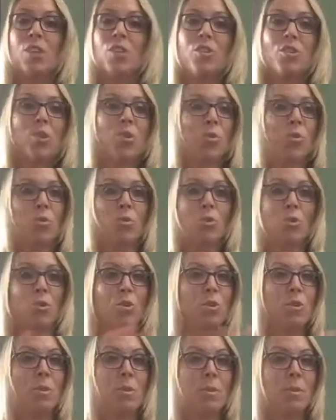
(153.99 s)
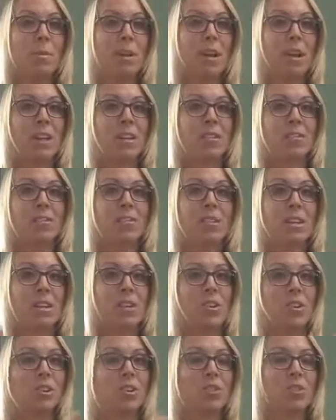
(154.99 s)
You don't want the buyers
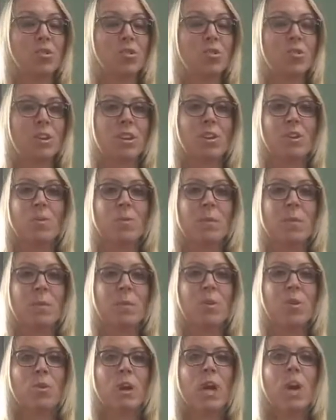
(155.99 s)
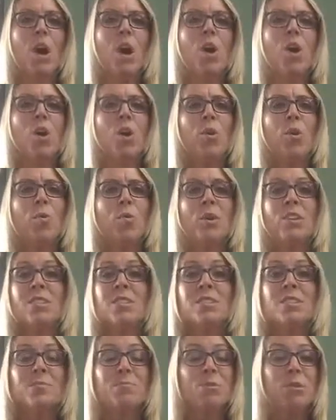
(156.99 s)
in on your story. You don't want them going, "Oh, what
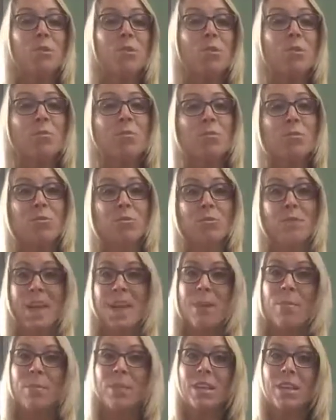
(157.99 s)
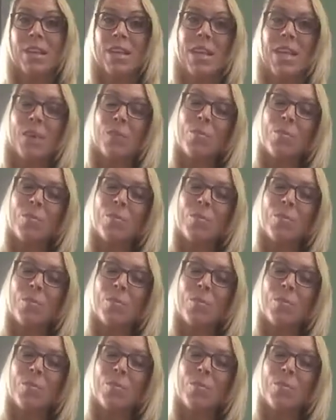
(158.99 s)
a beautiful family.